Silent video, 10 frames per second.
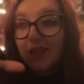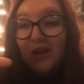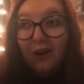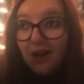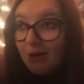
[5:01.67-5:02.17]

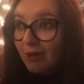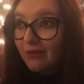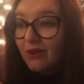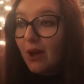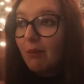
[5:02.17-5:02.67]
they're coming
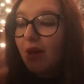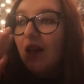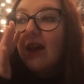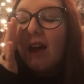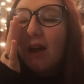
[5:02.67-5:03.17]
from,
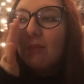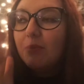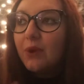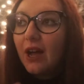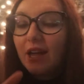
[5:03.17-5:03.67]

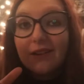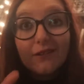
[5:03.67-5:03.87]
but